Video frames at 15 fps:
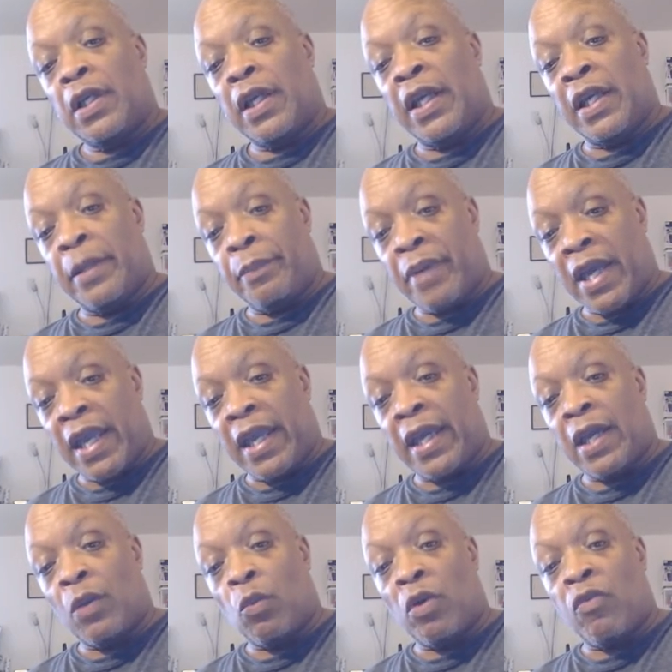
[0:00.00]
in the
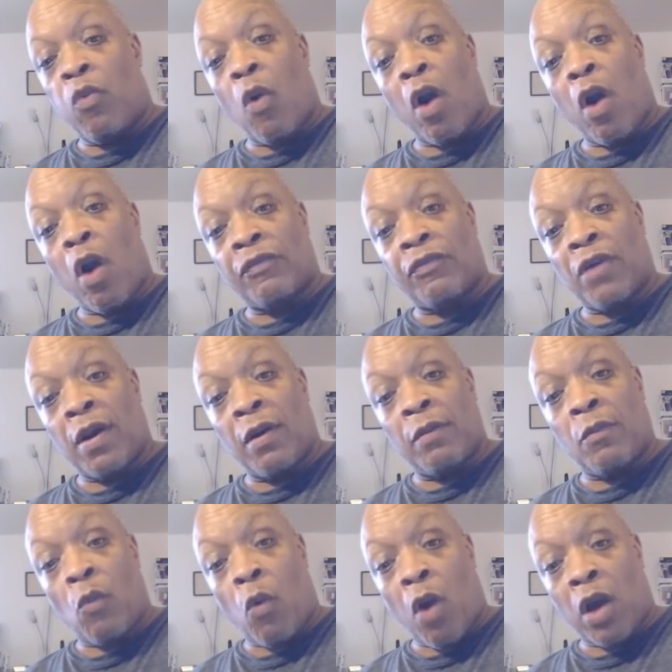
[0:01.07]
pan with
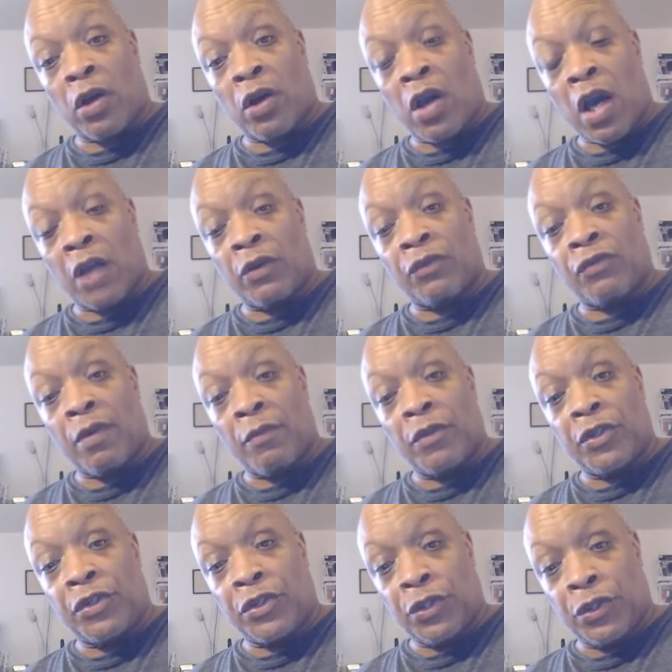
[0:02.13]
watercolor from
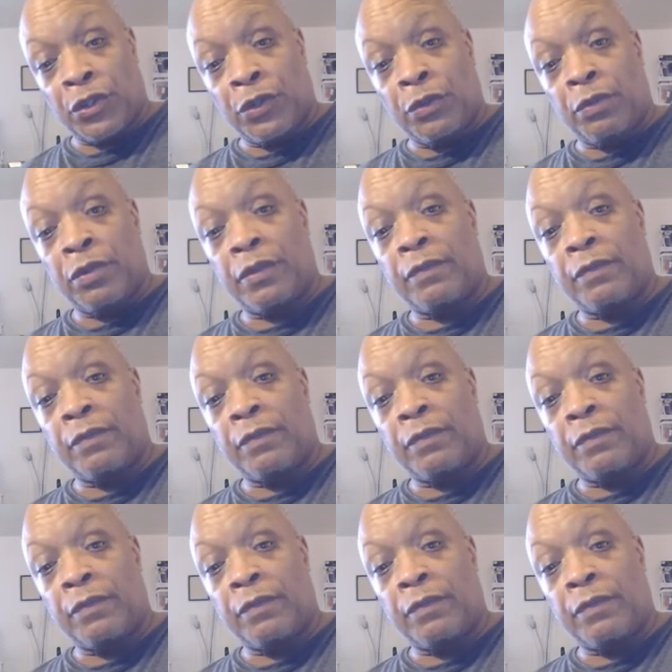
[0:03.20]
the tube.